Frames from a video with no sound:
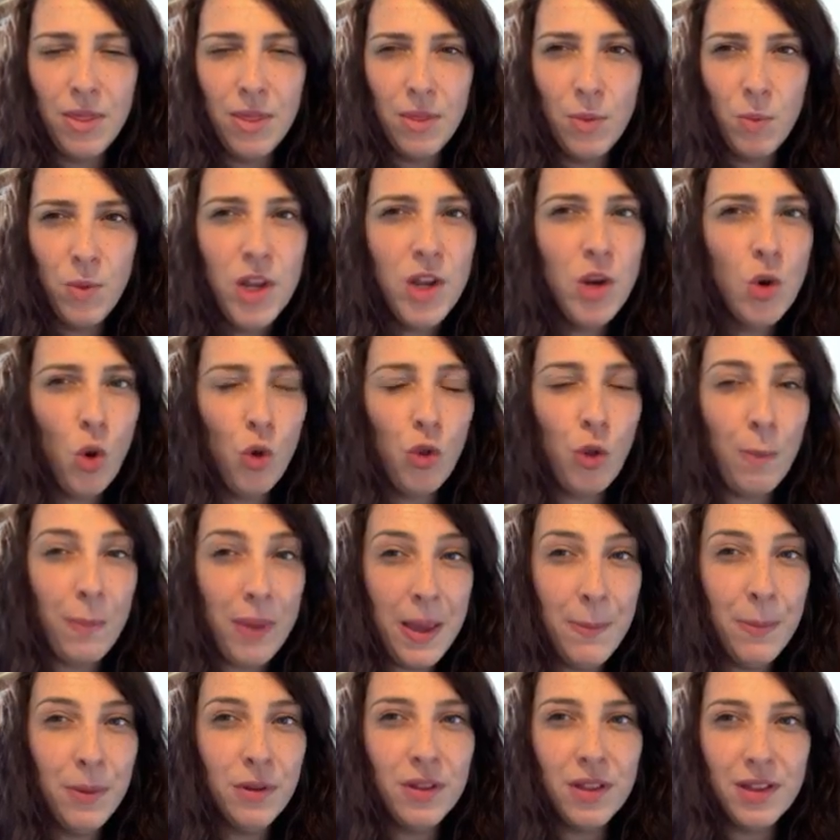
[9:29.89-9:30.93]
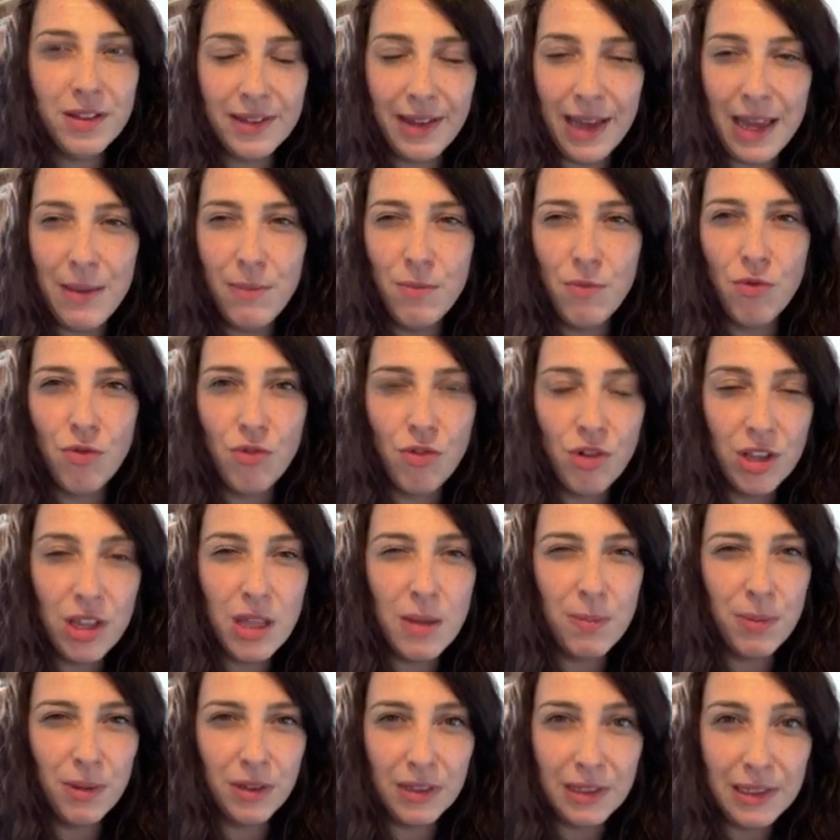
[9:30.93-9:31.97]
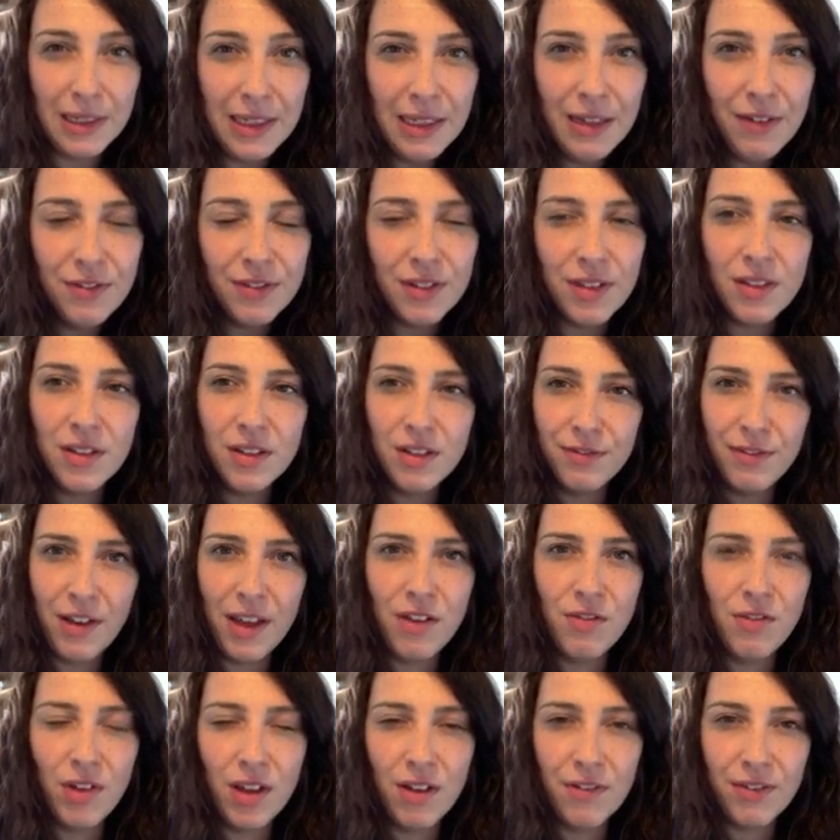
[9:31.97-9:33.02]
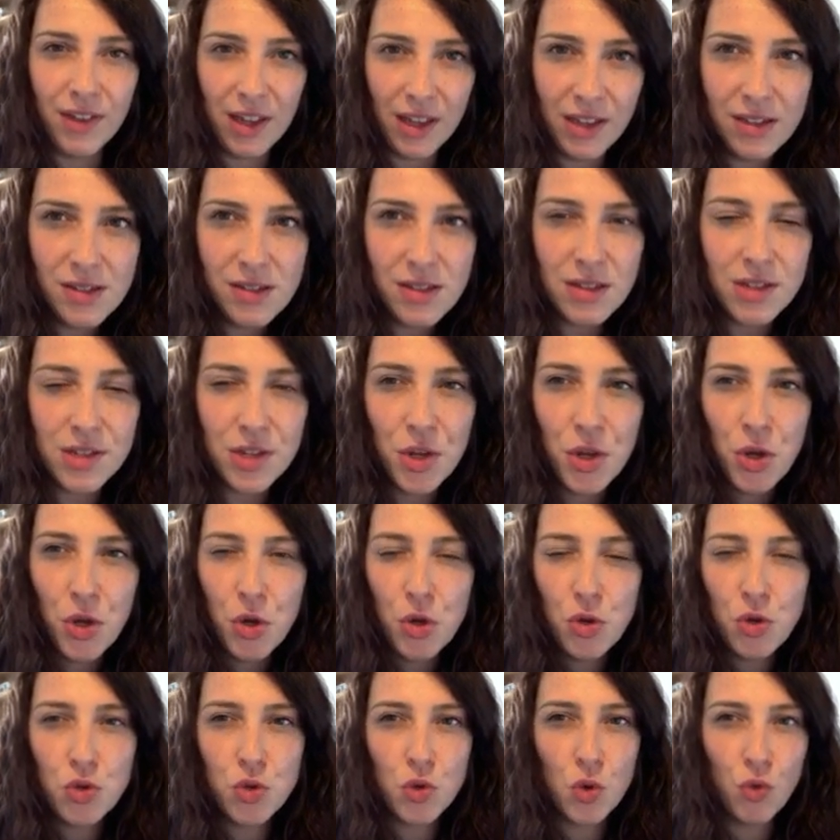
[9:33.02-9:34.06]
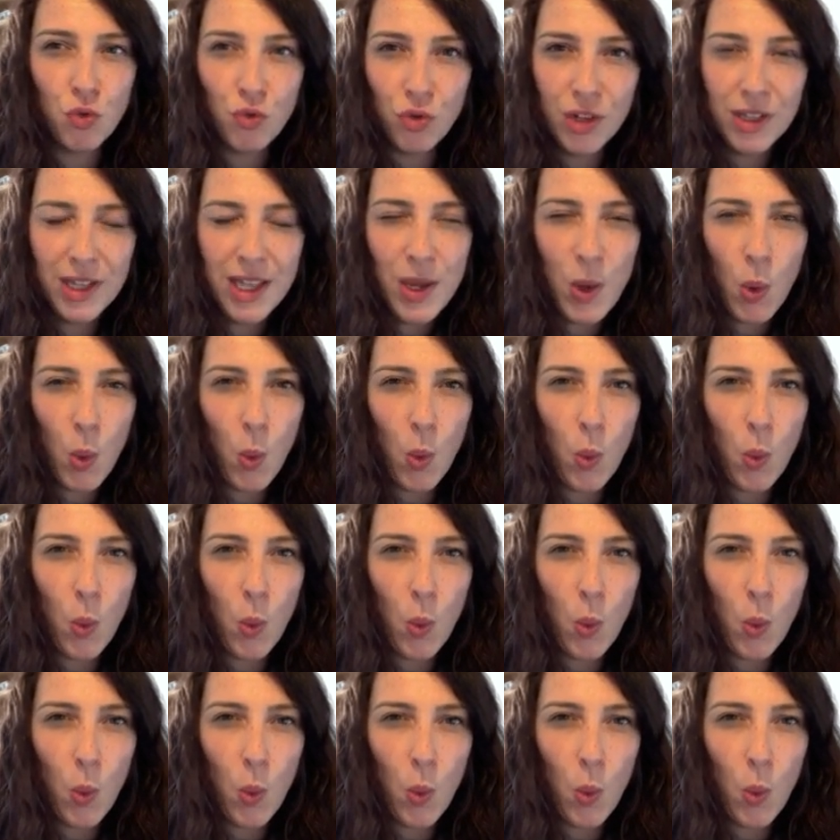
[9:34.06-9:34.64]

we know that people at the time really believed in the divine right of kings. So really,